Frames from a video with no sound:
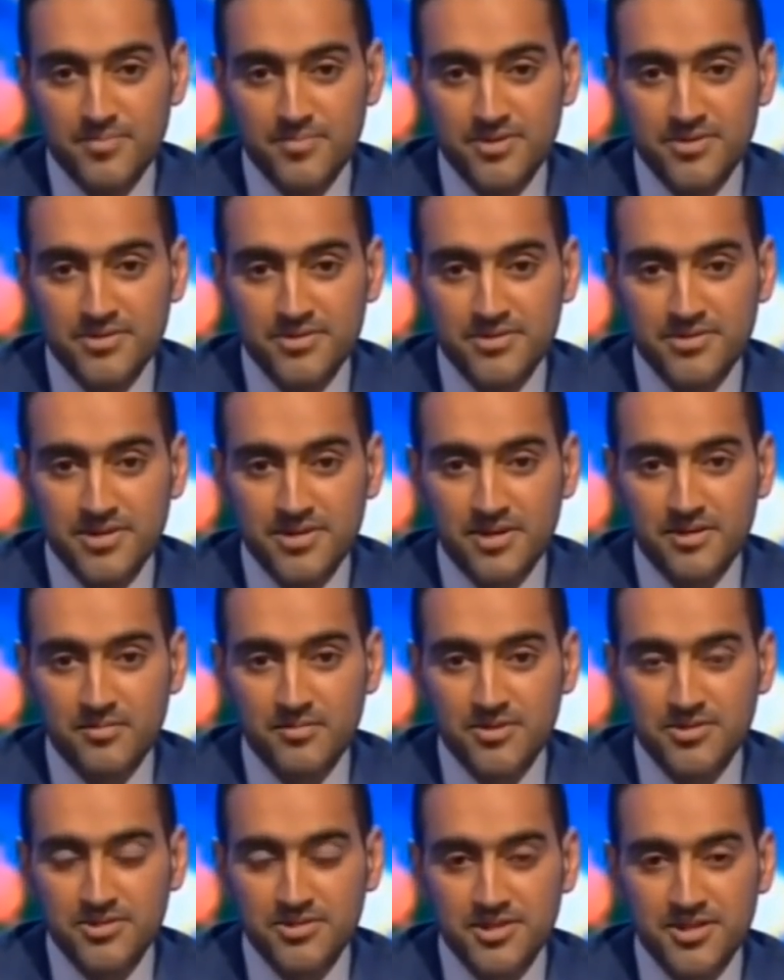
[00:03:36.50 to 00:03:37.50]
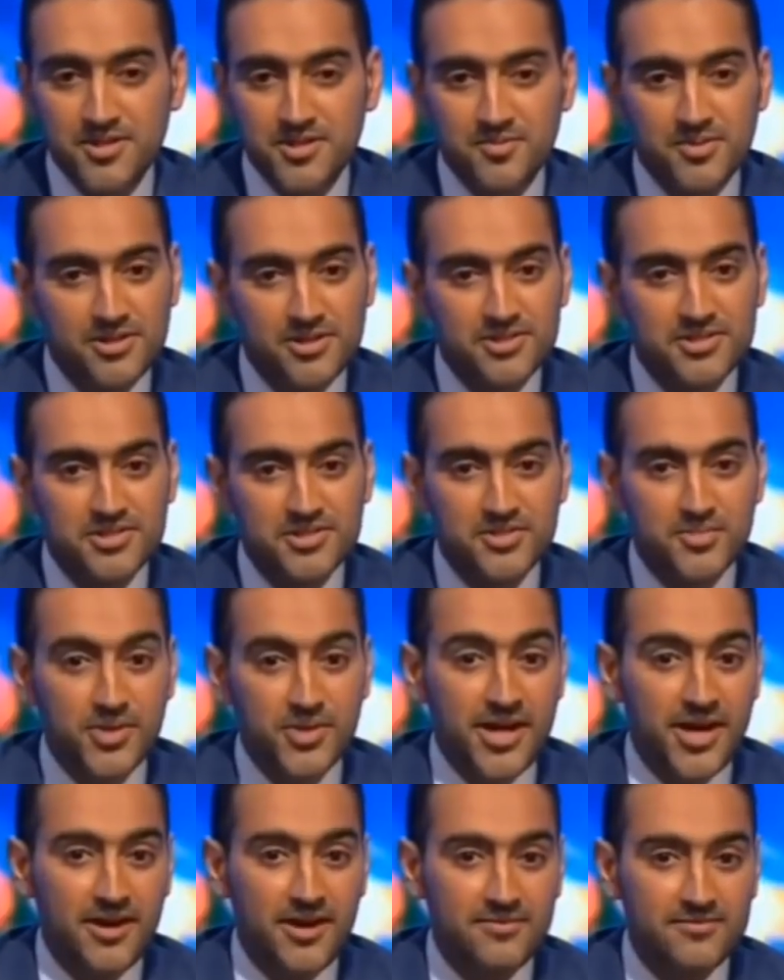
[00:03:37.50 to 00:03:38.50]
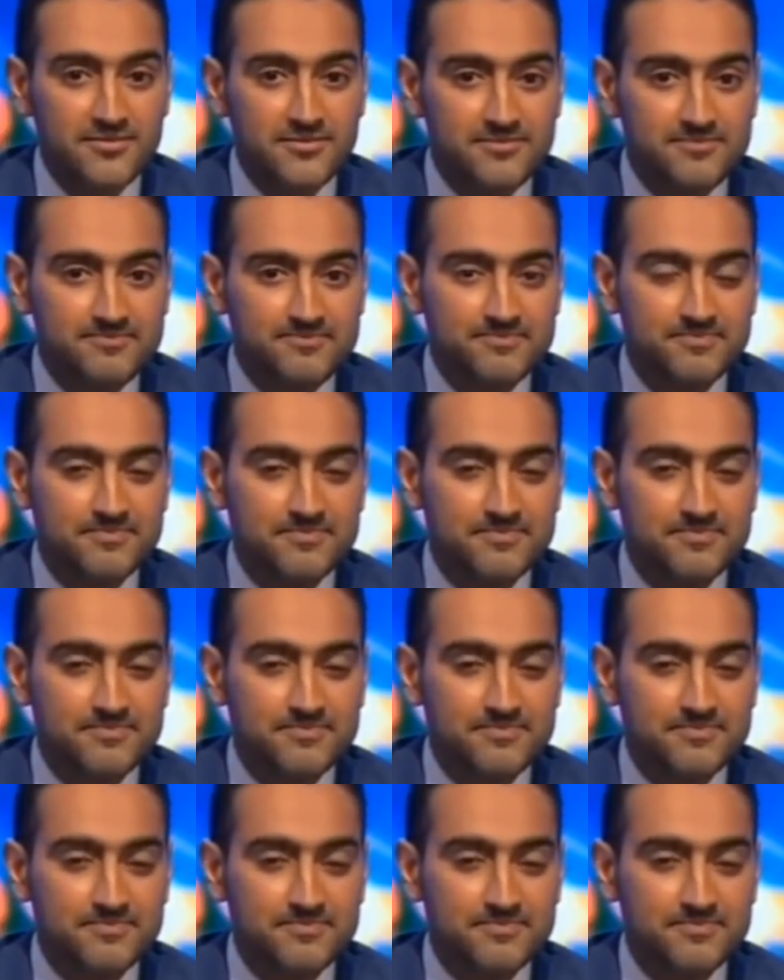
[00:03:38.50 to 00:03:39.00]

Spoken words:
That person's now the most senior politician we have.